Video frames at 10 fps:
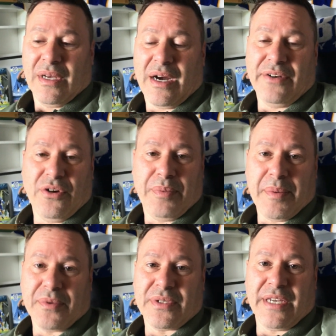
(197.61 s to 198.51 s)
I know
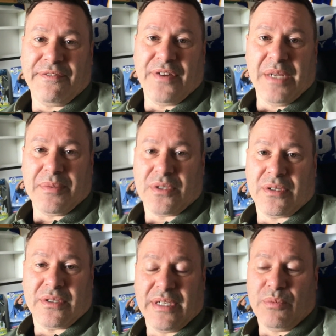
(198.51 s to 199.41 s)
people say
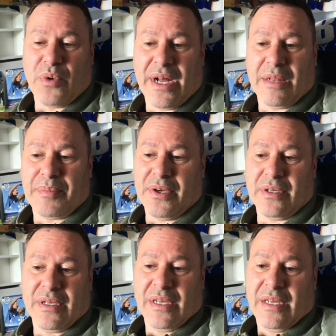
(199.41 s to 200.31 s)
Phillips did well,
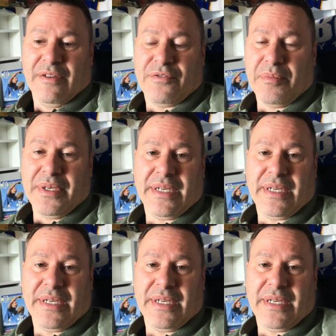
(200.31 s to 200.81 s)
but for me,